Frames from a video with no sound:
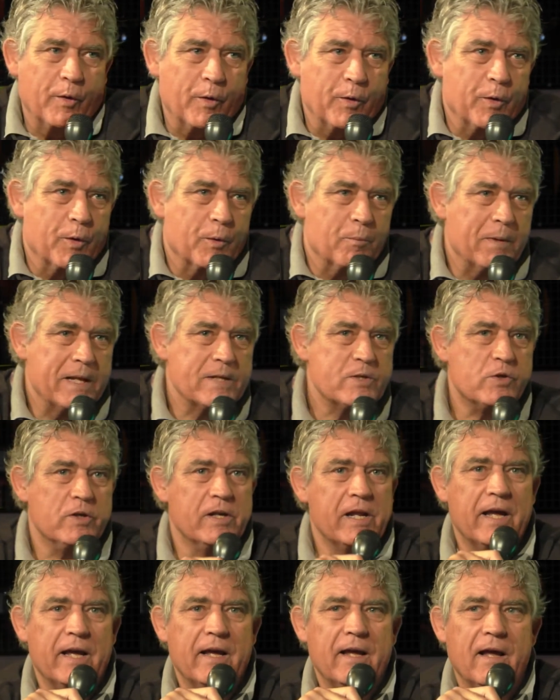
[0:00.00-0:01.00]
You're
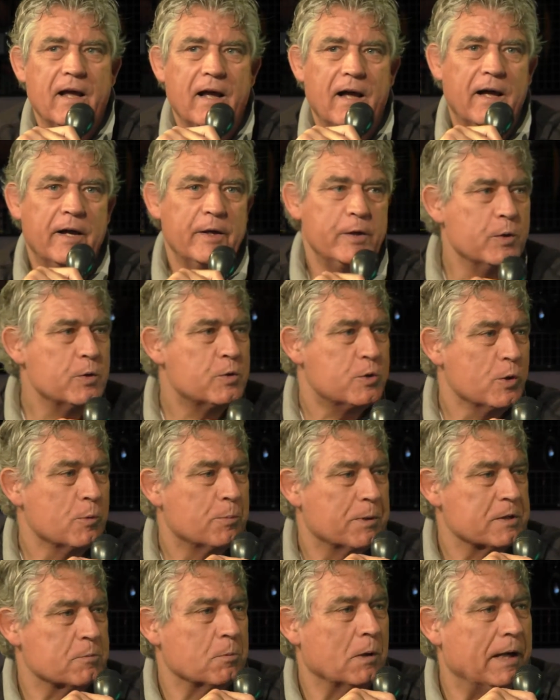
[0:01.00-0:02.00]
mentioning
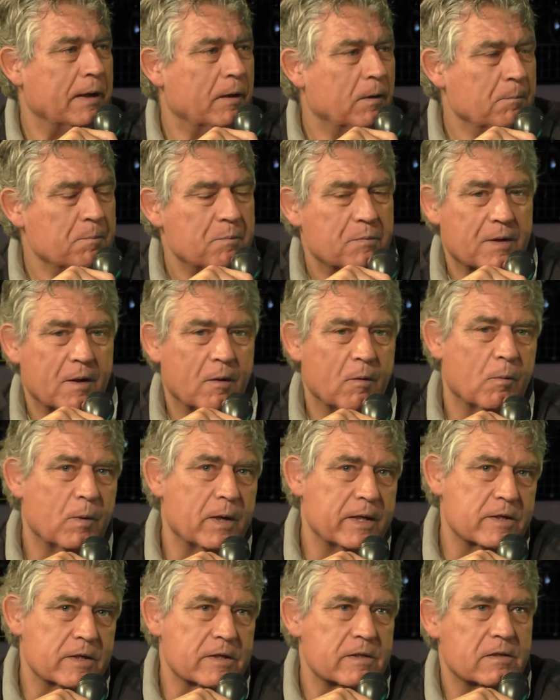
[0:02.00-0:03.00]
YouTube as well,
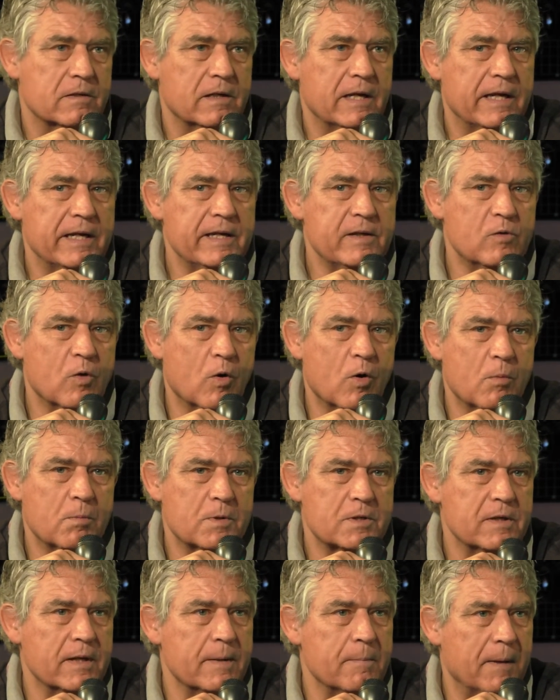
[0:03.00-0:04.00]
which is
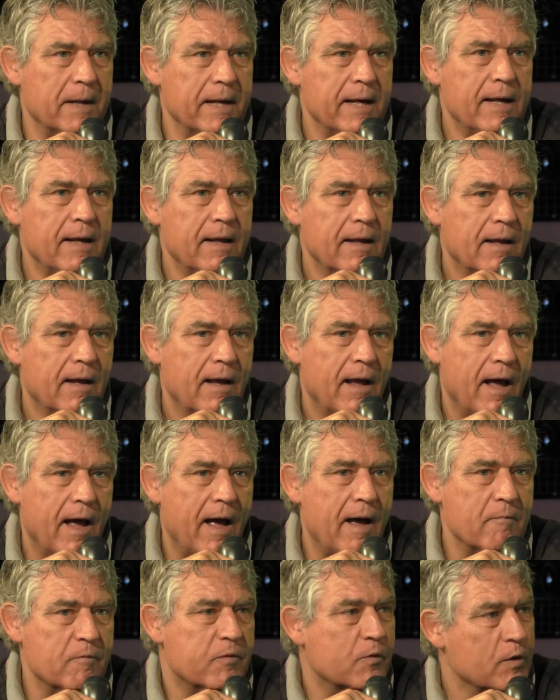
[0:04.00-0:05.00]
enormously big,
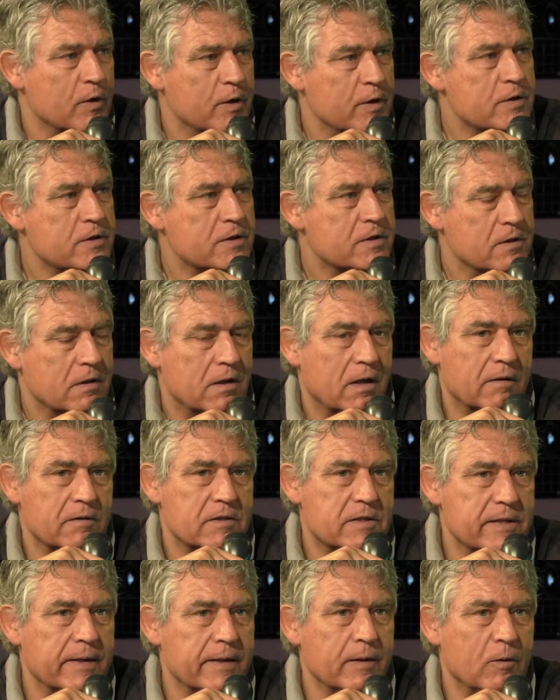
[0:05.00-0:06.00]
and for us,
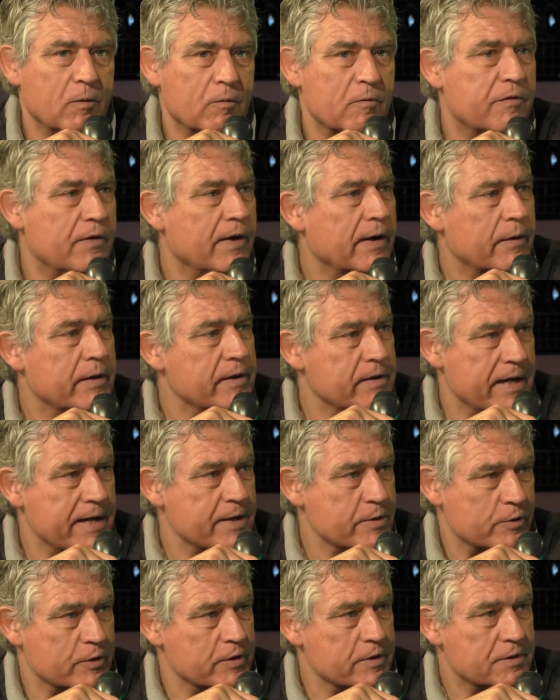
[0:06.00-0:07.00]
still very
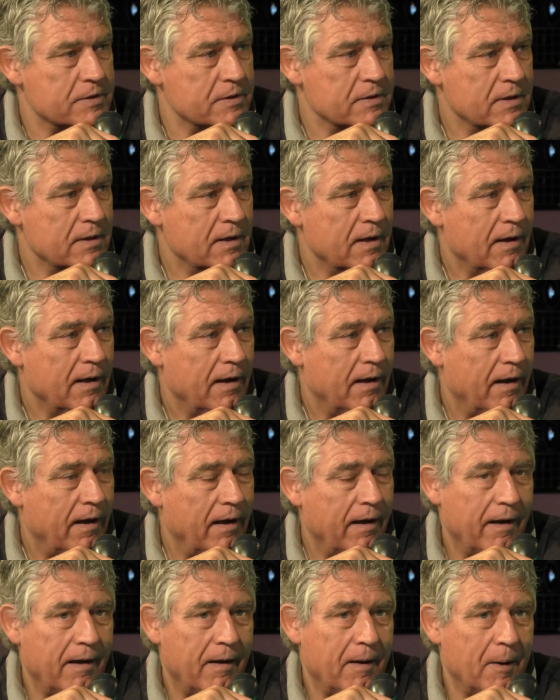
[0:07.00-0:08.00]
dangerous.
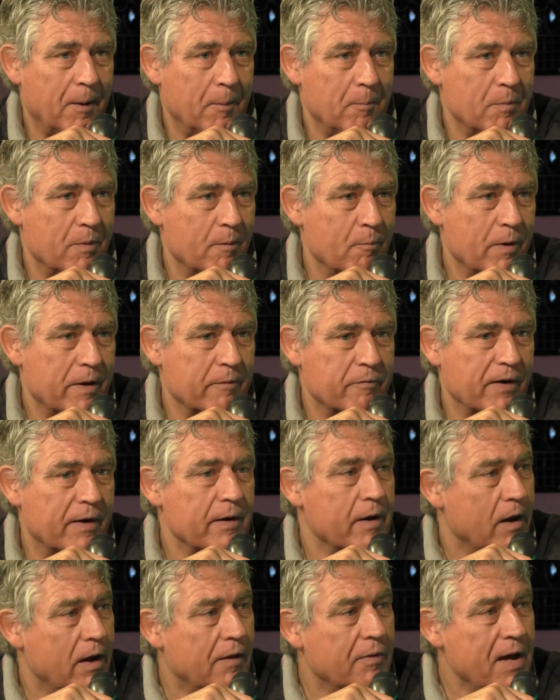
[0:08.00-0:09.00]
We're
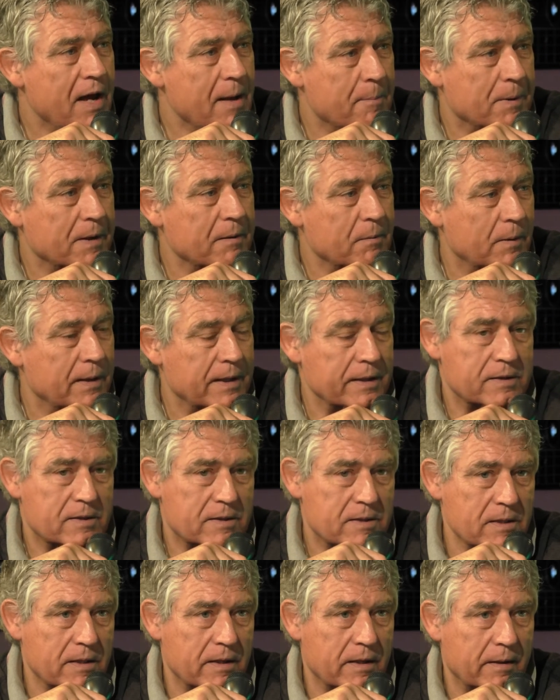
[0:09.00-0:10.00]
very unhappy
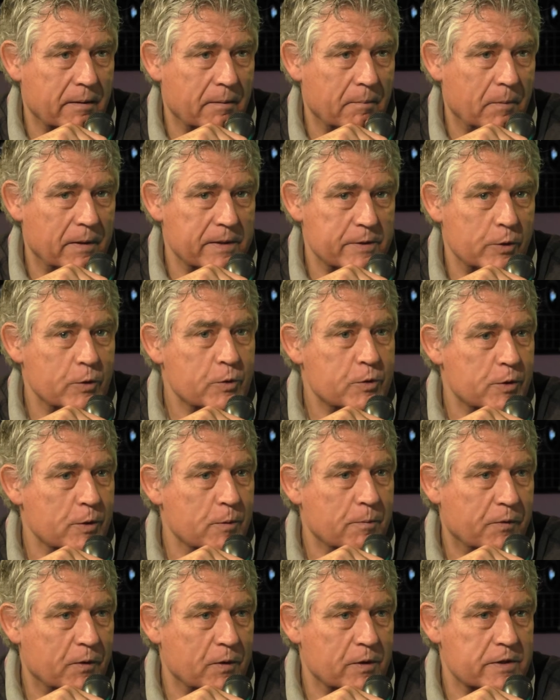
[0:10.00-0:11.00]
with
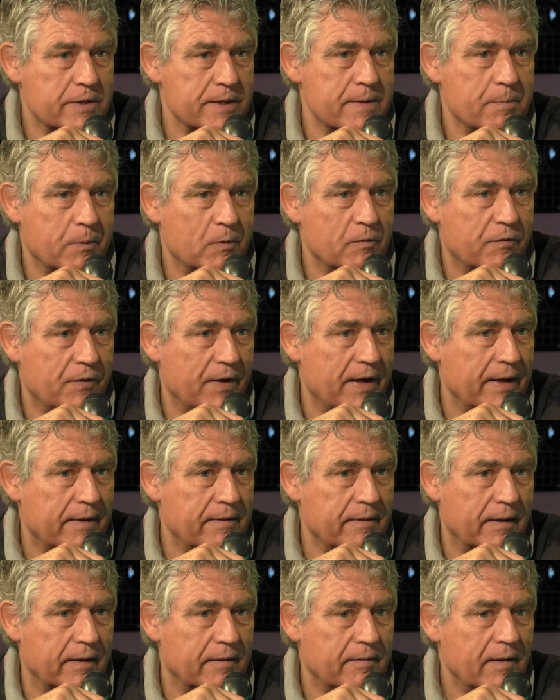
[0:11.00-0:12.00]
YouTube for the simple
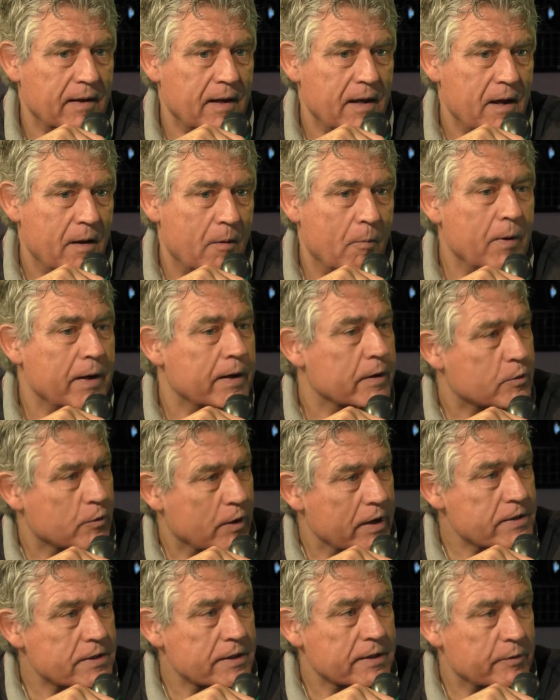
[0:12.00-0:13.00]
fact that we're
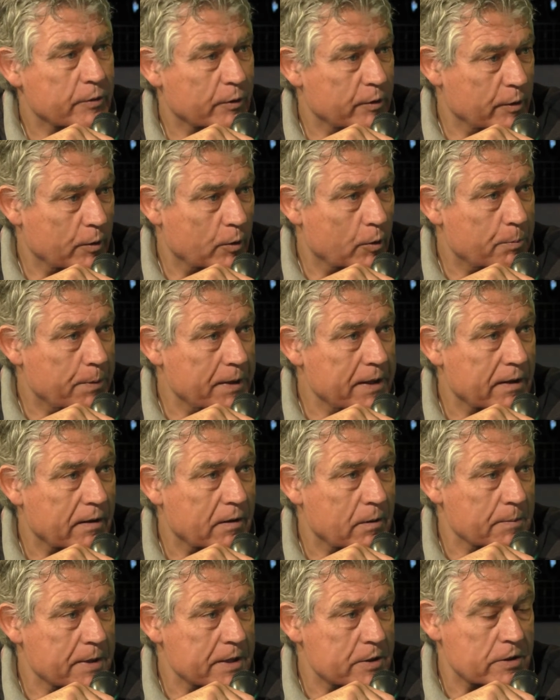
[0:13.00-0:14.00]
addressing to the European
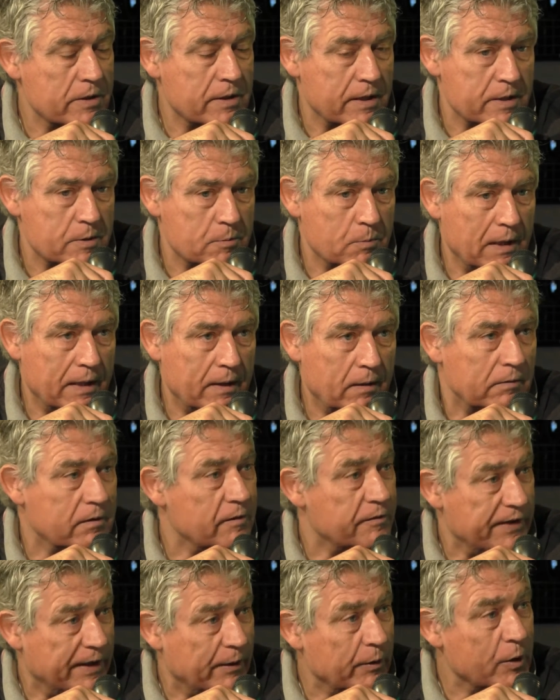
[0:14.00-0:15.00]
Commission as well
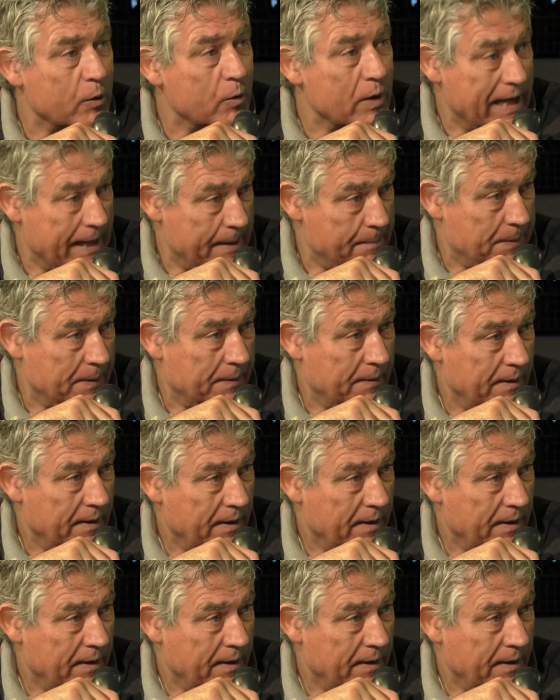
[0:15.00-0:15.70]
the value gap,